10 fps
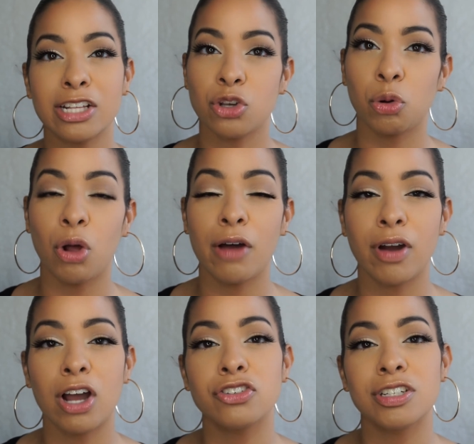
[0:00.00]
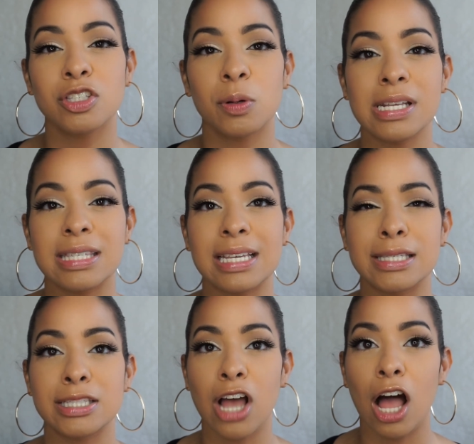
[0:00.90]
a total of
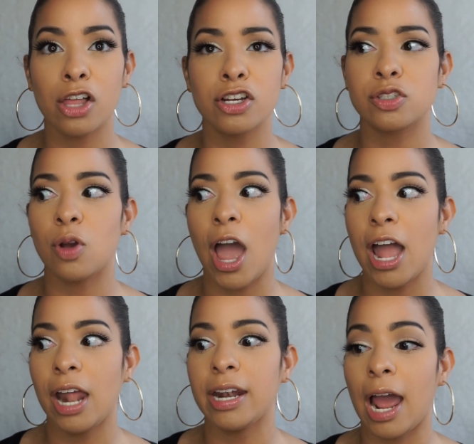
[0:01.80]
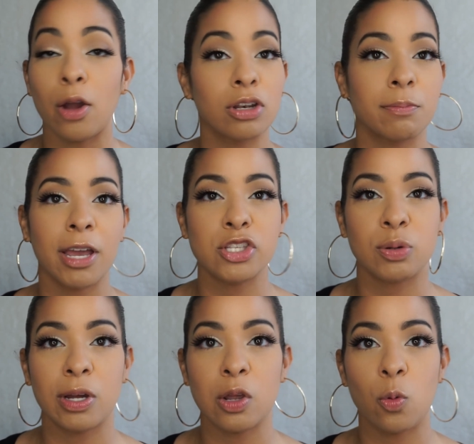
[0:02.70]
$126, and I only paid
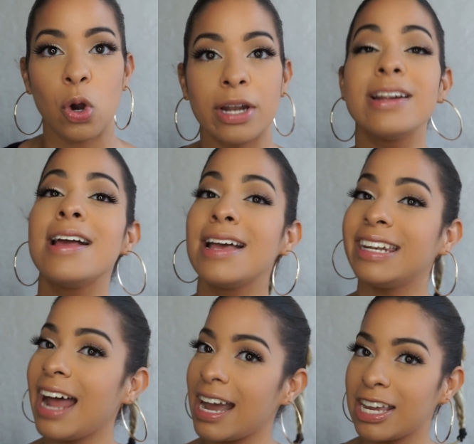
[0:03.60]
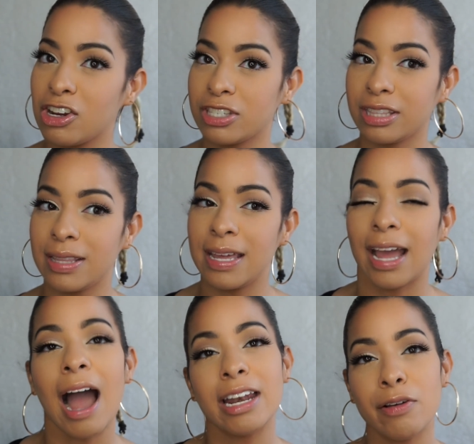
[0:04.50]
$21. Now here's the thing,
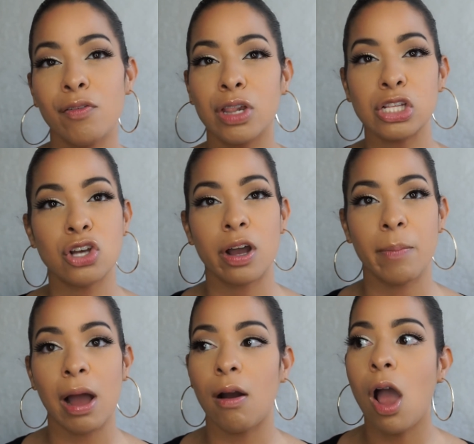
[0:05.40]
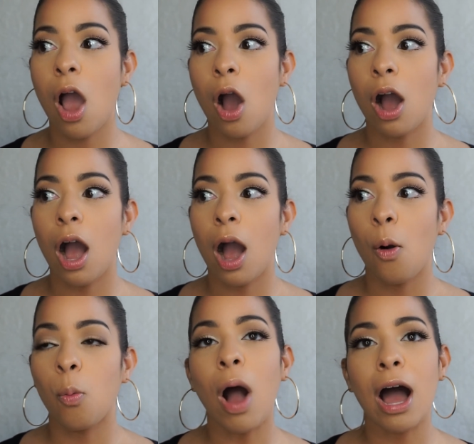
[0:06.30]
I never really talk about,
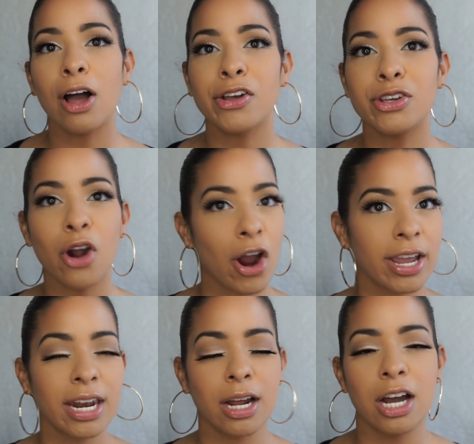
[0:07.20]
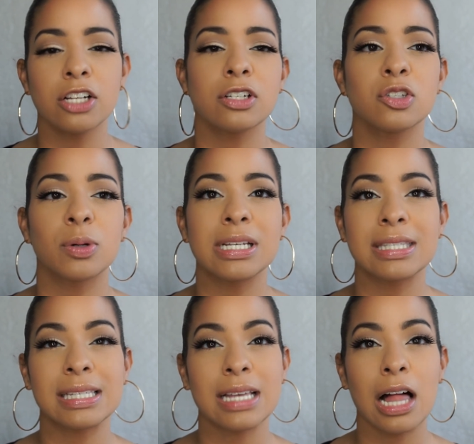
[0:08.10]
while you are getting
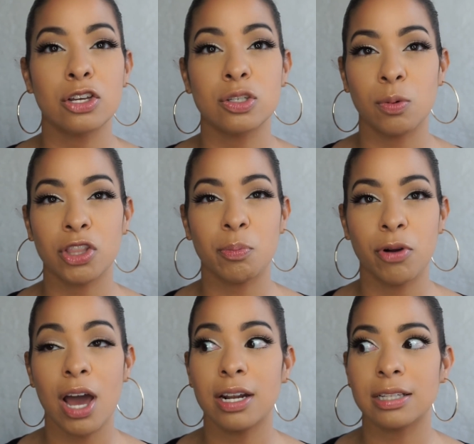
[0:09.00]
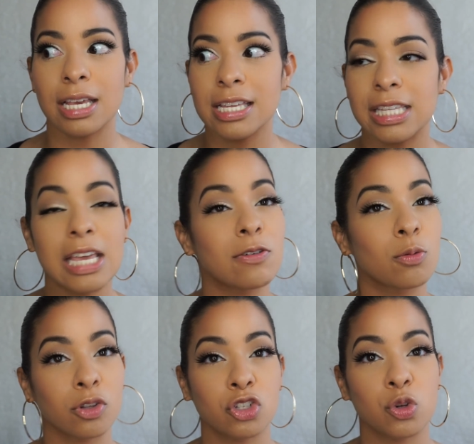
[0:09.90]
$126 worth of product, is it even
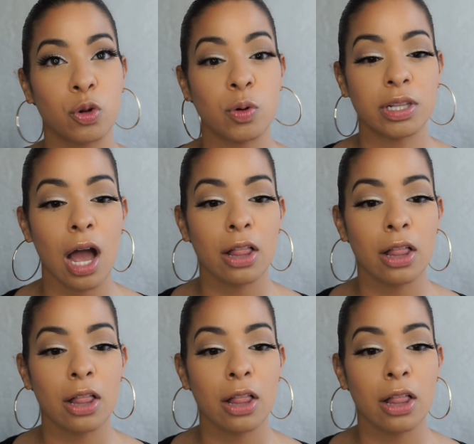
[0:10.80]
worth the $21?